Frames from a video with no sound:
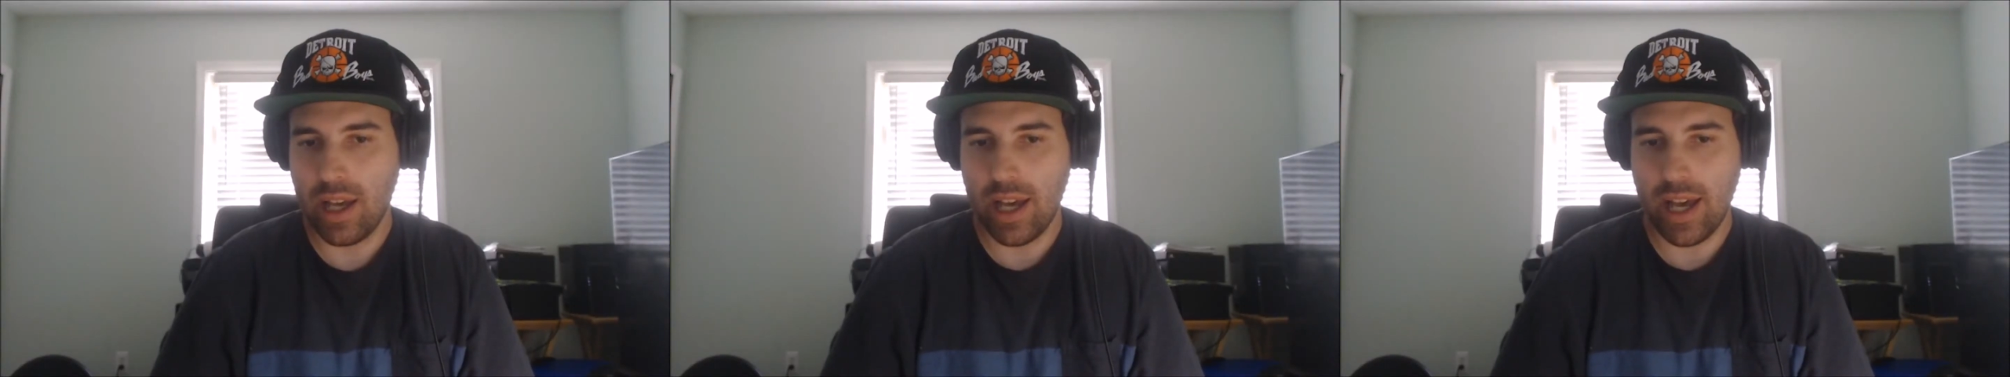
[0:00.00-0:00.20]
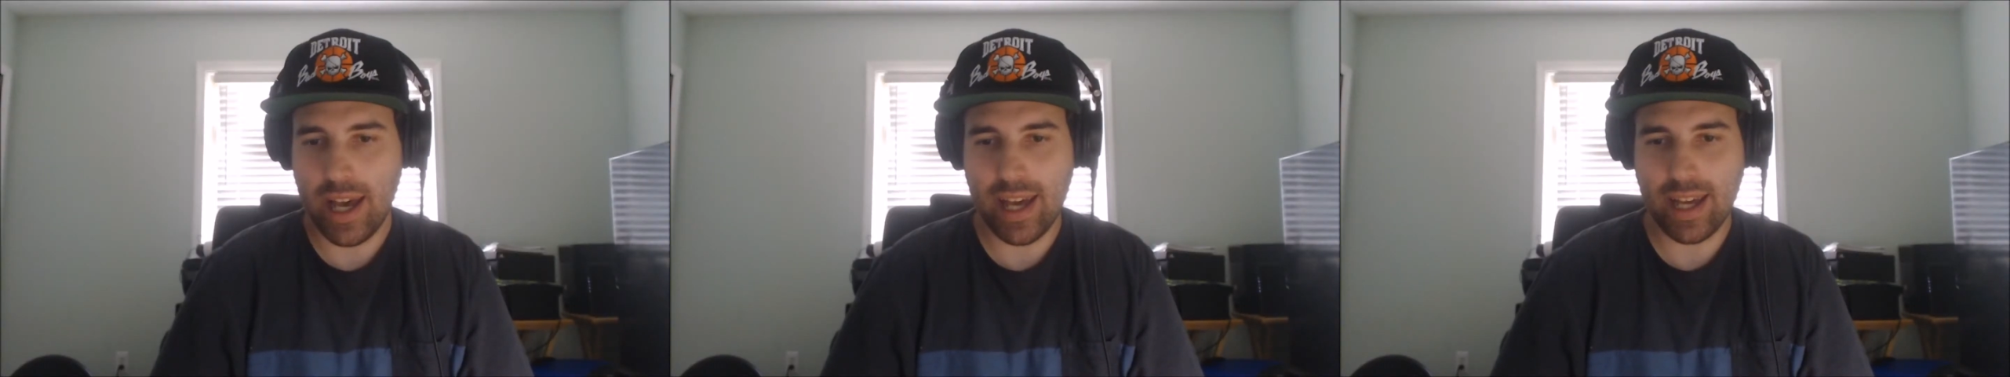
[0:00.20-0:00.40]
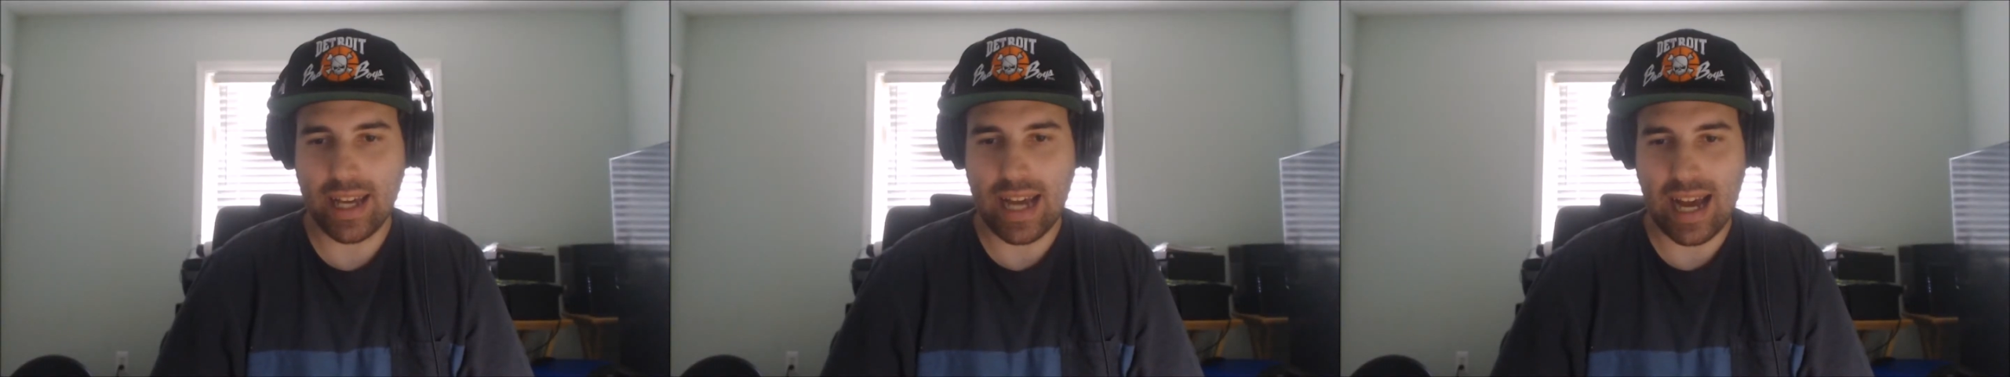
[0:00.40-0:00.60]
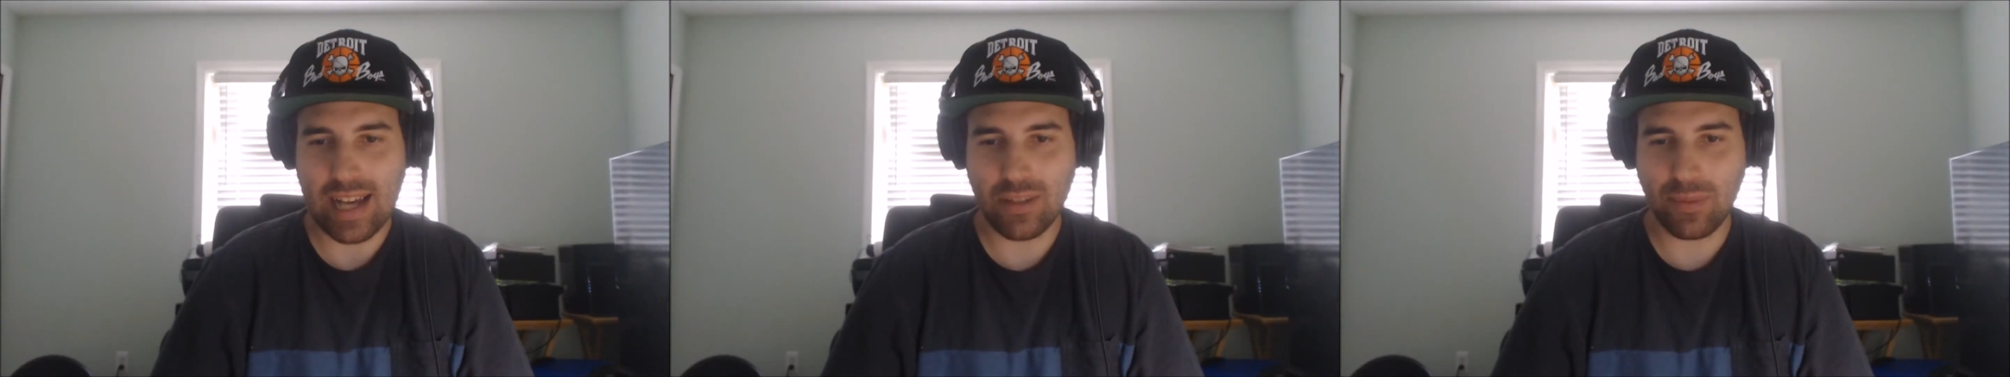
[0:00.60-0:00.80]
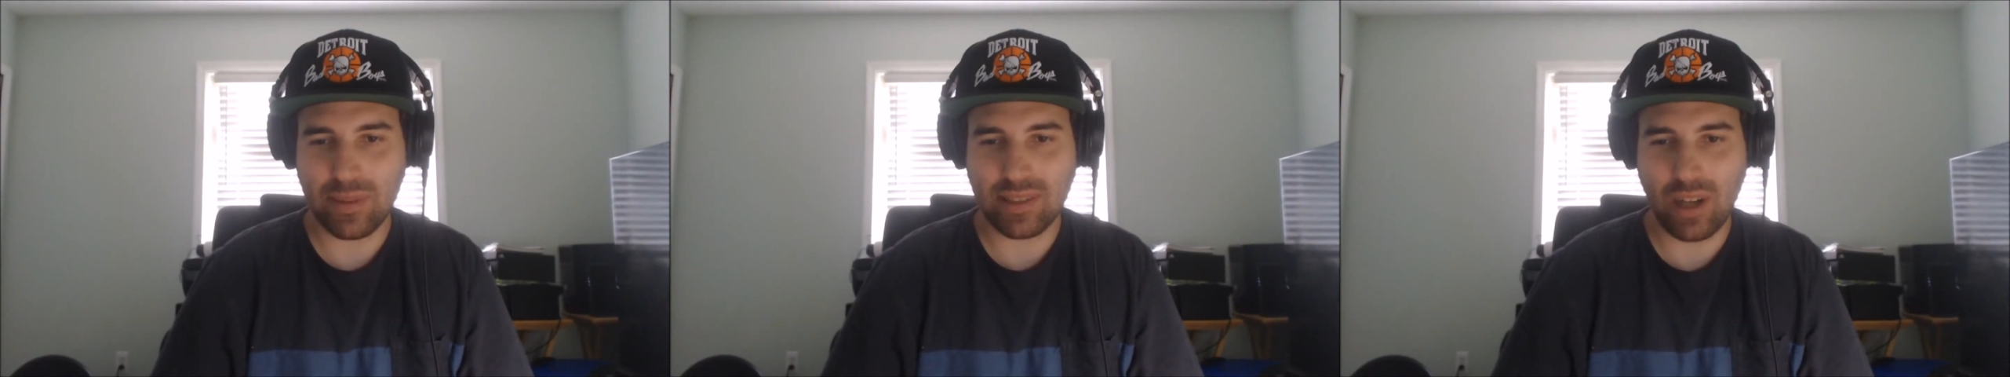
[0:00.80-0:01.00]
Hey guys,
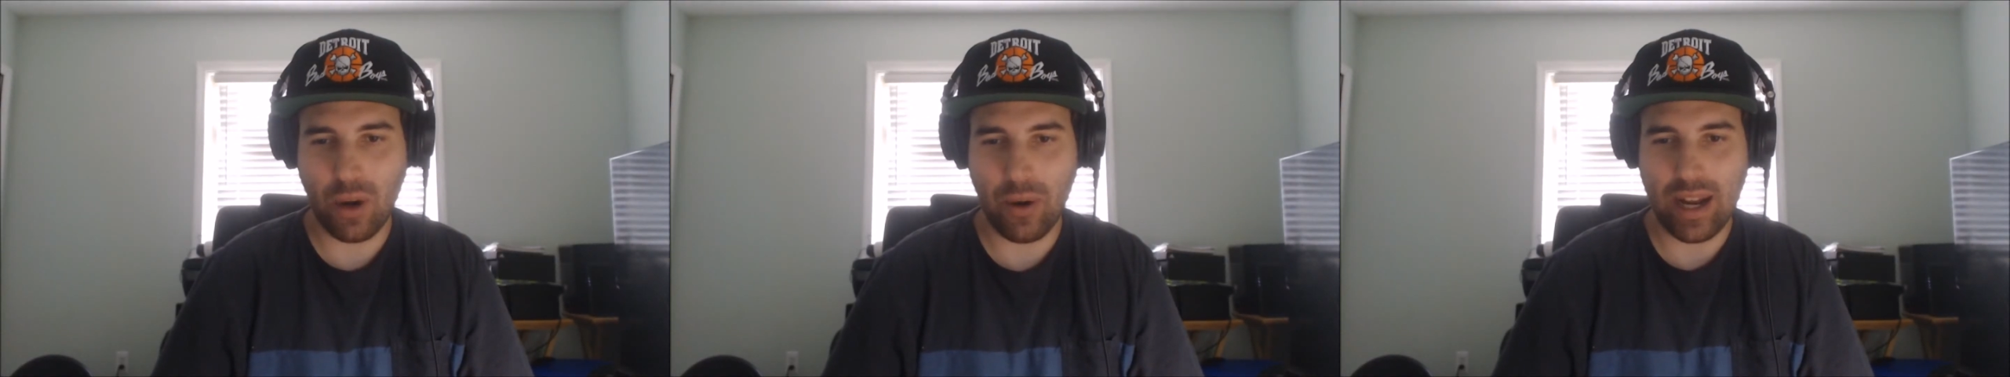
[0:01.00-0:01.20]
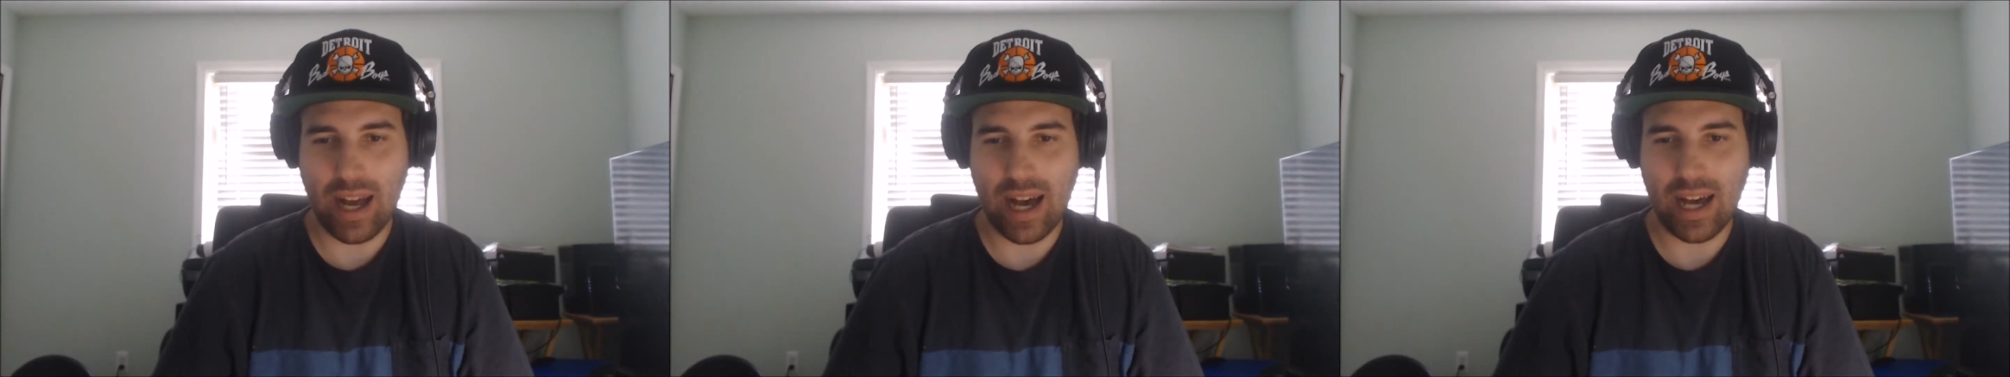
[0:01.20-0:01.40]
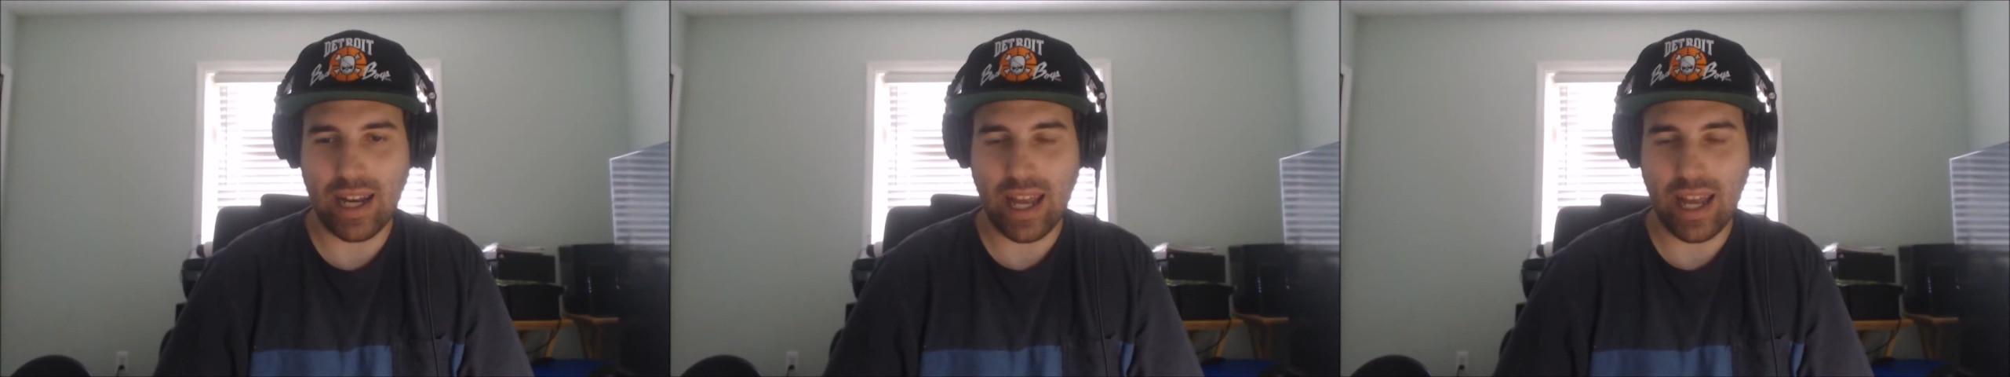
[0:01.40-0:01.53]
what's going on?